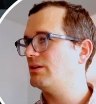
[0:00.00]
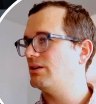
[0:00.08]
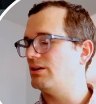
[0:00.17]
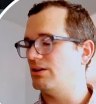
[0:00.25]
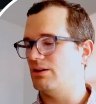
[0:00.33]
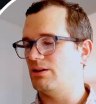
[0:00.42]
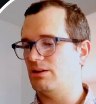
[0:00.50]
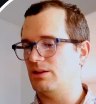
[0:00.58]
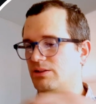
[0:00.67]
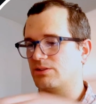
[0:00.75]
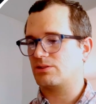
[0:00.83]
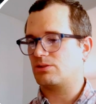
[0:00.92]

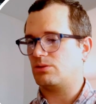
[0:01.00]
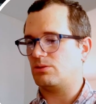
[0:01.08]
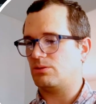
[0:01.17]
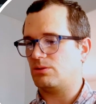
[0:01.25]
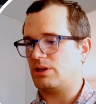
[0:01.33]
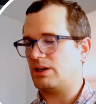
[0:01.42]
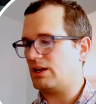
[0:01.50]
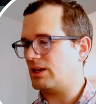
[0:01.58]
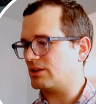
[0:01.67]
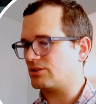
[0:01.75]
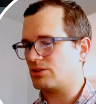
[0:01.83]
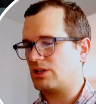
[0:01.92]
And I
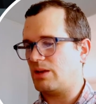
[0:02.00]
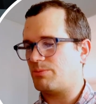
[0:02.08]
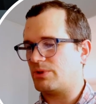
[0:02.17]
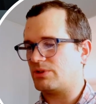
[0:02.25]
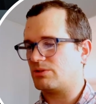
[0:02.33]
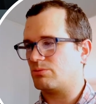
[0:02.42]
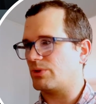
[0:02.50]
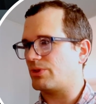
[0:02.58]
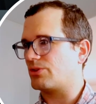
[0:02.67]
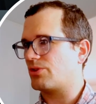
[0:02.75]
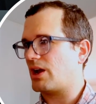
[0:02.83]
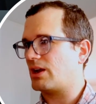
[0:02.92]
like to keep this with the
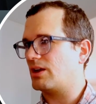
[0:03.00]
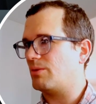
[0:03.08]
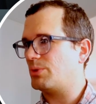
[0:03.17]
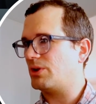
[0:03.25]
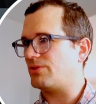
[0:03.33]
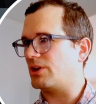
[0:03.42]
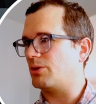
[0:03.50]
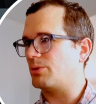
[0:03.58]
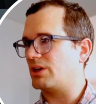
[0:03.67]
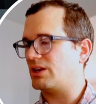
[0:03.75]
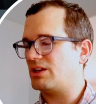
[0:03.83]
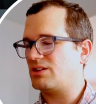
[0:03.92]
track number if I know
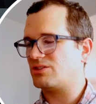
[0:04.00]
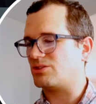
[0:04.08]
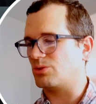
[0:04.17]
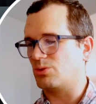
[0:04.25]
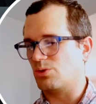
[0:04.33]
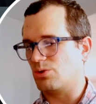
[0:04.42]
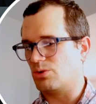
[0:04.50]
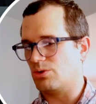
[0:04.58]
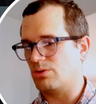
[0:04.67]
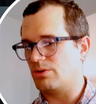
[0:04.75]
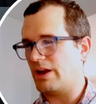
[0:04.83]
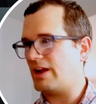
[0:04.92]
what it is,
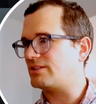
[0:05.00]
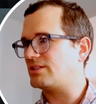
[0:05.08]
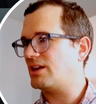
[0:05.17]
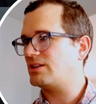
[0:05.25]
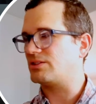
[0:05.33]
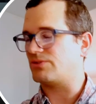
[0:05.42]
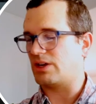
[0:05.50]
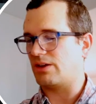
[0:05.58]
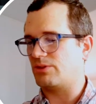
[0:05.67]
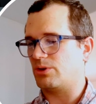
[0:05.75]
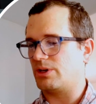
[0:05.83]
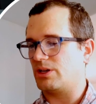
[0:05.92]
or XX if I
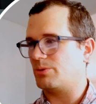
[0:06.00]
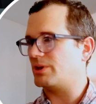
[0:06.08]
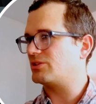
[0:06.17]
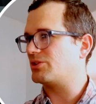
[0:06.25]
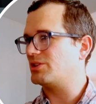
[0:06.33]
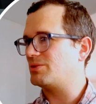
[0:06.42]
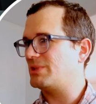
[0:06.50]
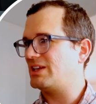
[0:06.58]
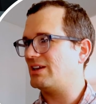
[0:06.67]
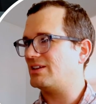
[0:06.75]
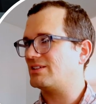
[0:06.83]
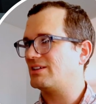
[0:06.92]
have no idea where it's going to be
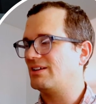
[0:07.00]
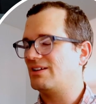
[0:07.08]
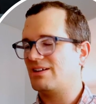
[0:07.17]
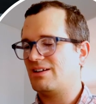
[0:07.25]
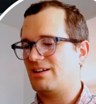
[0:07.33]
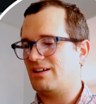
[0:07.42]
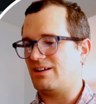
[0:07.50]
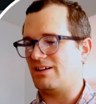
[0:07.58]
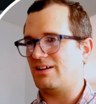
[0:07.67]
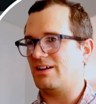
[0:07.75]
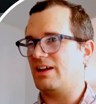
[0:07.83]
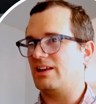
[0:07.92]
yet.
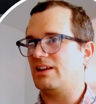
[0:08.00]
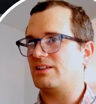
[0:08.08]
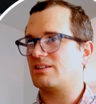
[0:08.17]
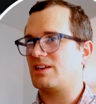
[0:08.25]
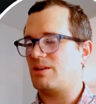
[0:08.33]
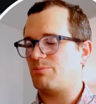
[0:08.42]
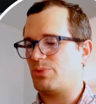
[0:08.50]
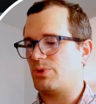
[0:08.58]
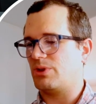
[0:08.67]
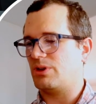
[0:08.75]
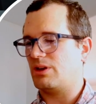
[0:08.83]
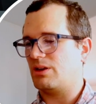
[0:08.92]
And let's keep
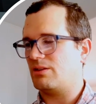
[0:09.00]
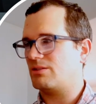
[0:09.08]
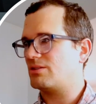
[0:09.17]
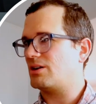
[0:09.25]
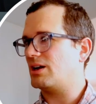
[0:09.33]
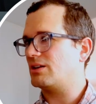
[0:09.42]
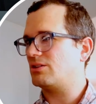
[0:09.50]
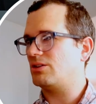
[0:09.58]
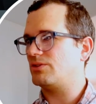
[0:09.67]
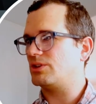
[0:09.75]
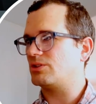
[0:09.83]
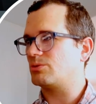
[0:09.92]
the title
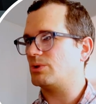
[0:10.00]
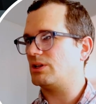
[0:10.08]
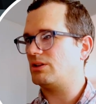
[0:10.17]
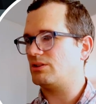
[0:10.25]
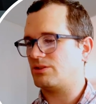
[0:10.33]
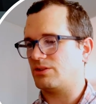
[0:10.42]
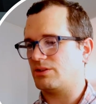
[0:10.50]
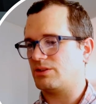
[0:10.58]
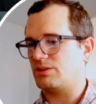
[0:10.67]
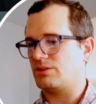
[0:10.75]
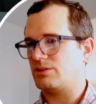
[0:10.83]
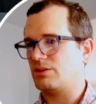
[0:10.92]
of it as well. So this
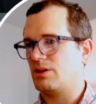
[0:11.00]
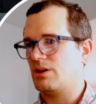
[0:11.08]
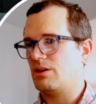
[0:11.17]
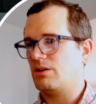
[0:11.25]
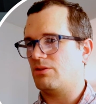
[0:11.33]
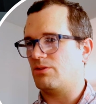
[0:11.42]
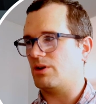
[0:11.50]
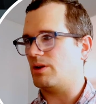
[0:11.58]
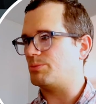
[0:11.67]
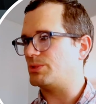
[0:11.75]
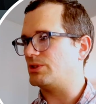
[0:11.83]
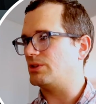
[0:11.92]
is
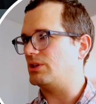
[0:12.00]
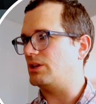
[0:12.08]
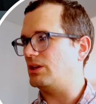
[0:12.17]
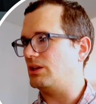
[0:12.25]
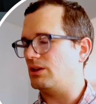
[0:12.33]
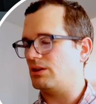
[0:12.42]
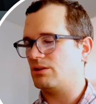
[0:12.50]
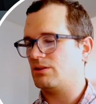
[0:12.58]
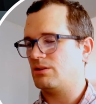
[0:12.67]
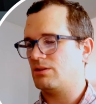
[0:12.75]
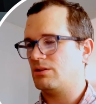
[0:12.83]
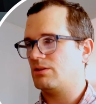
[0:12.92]
Rhapsody
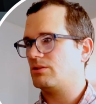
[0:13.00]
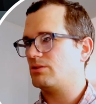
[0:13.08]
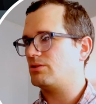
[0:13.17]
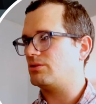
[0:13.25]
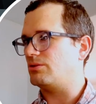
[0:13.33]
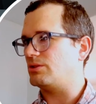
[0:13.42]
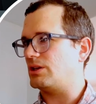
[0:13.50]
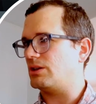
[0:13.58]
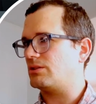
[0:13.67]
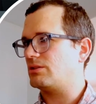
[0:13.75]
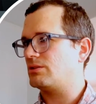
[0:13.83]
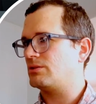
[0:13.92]

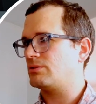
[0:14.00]
2-set.